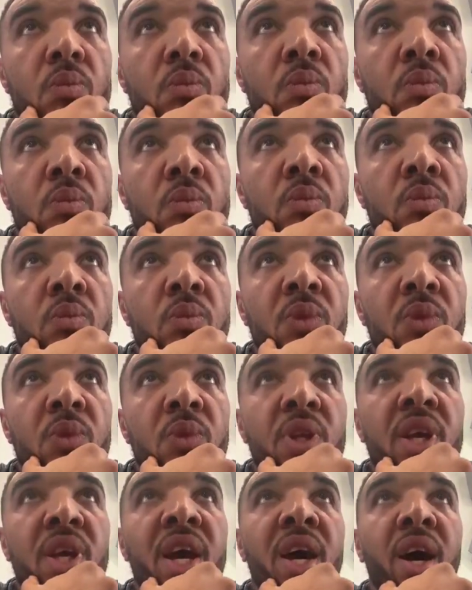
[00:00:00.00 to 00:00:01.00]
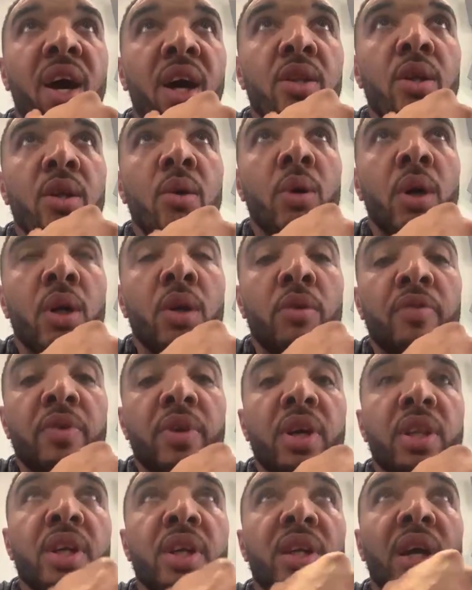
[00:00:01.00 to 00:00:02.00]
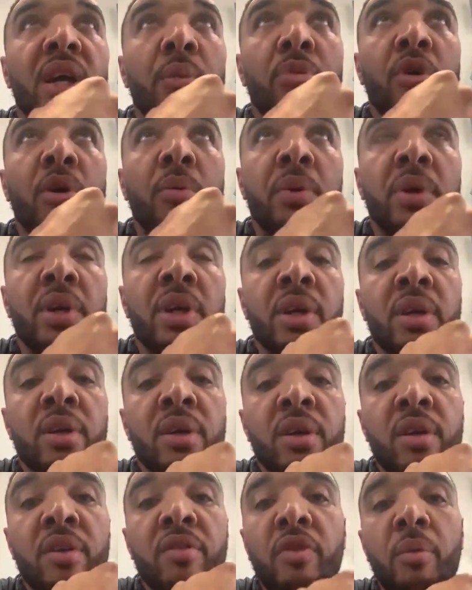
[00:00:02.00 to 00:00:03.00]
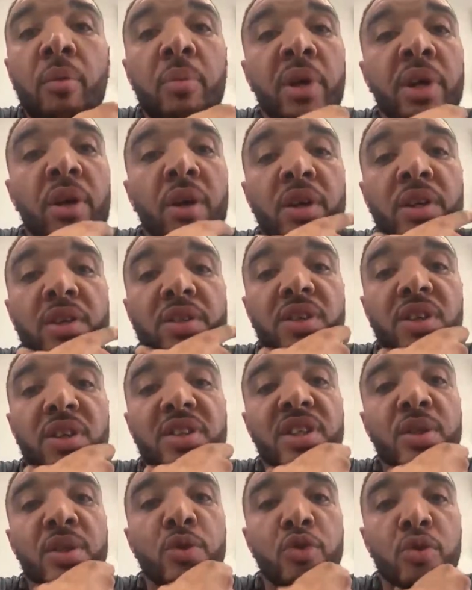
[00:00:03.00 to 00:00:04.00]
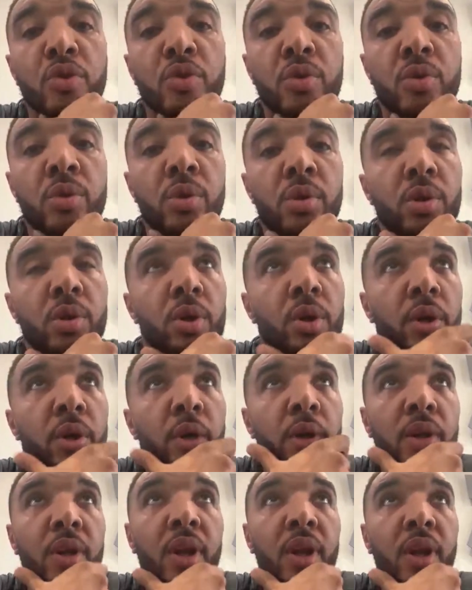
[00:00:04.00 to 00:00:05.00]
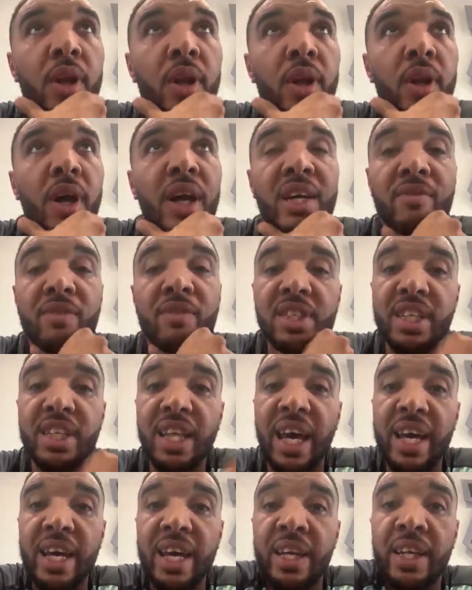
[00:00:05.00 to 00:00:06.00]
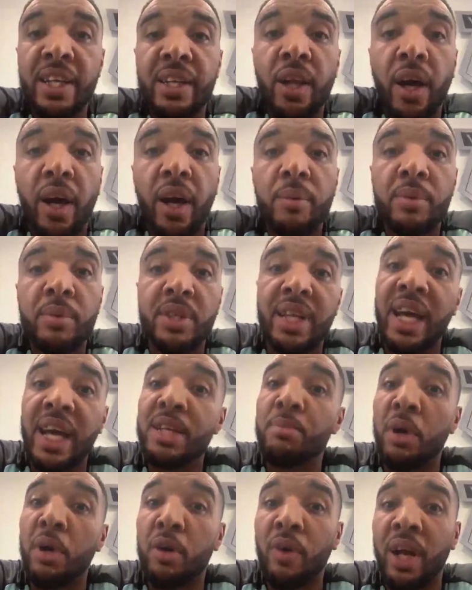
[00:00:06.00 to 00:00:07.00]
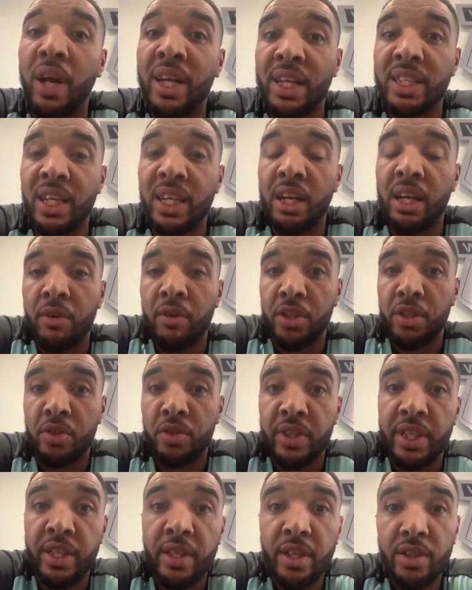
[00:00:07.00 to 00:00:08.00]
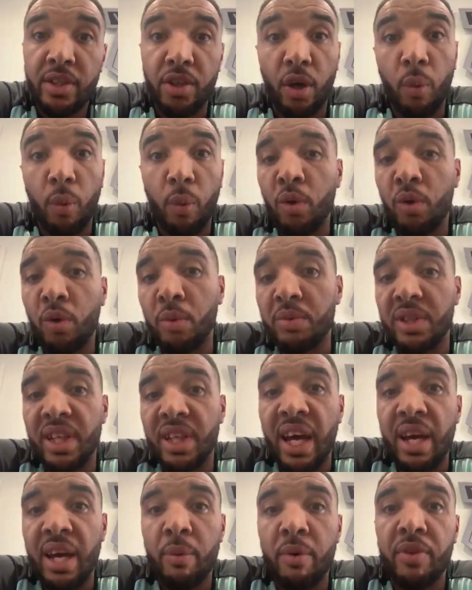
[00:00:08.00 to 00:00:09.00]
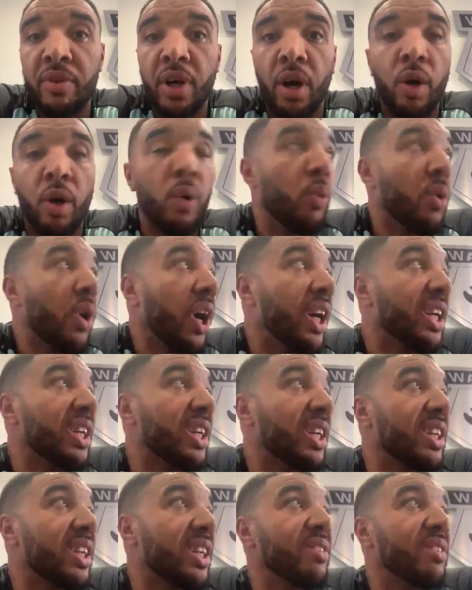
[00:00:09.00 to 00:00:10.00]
I don't think I did that properly, if I'm being honest, because I still struggle. Like, even today, today's my granddad's anniversary. So I woke up today with the whole, I